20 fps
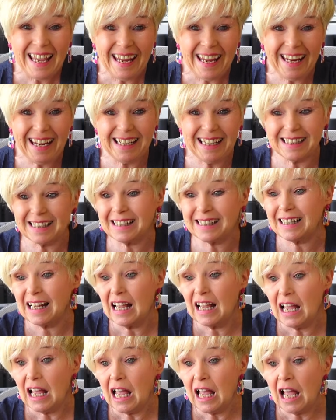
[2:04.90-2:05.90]
It's
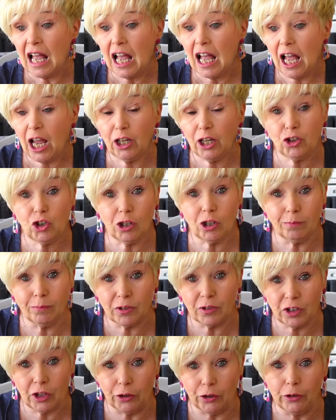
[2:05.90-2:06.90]
a
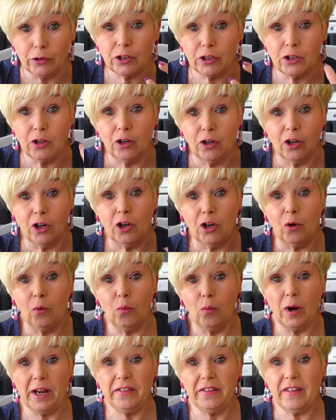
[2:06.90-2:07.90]
jumpsuit
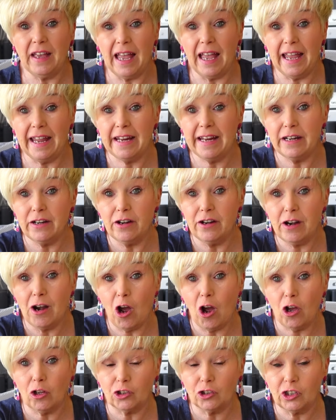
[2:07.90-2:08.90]
with a
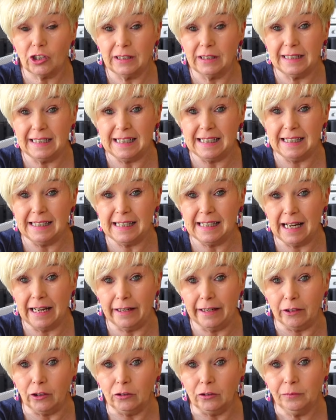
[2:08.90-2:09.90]
knot
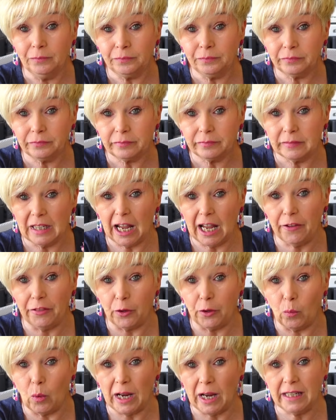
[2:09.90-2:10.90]
detail at
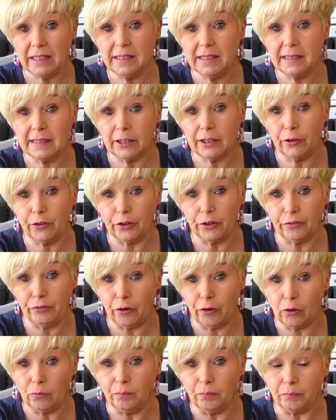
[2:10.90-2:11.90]
the waist at the
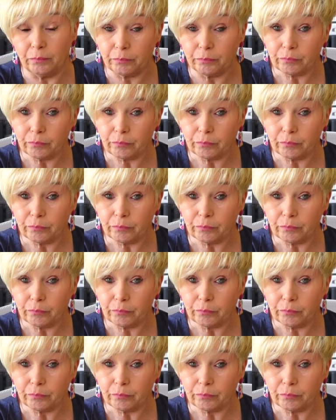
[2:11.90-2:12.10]
front.